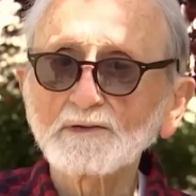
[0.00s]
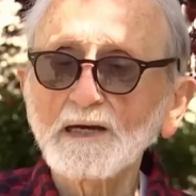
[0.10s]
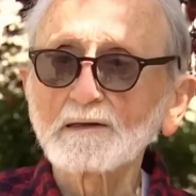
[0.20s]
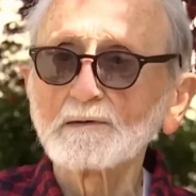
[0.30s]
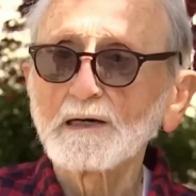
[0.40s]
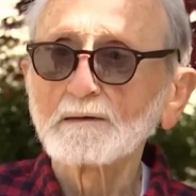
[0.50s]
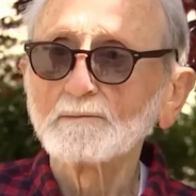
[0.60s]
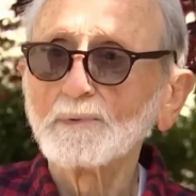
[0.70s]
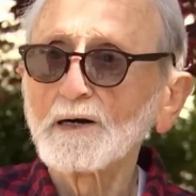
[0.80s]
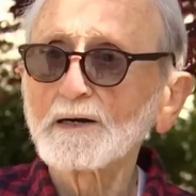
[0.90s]
like
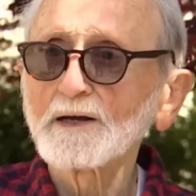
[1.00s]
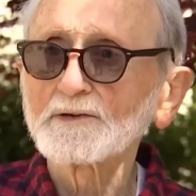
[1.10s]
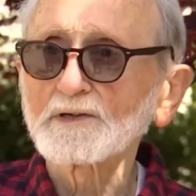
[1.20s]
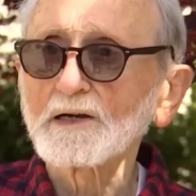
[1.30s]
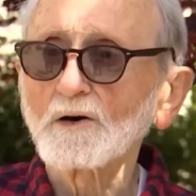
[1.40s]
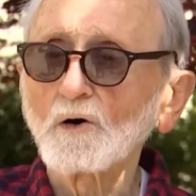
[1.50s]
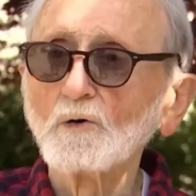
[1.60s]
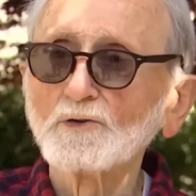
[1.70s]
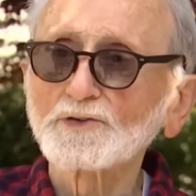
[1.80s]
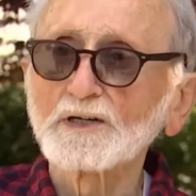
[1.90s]
BART has a
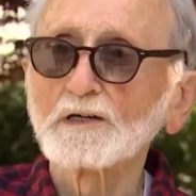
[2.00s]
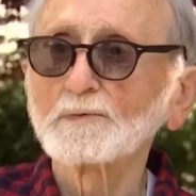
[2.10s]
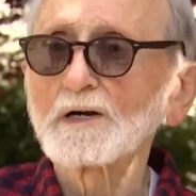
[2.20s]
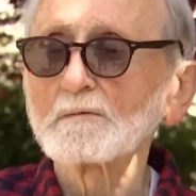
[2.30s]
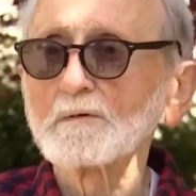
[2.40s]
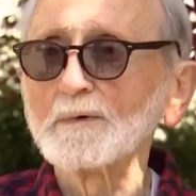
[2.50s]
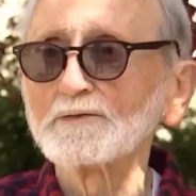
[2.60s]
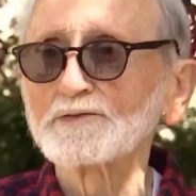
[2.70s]
wholesale problem.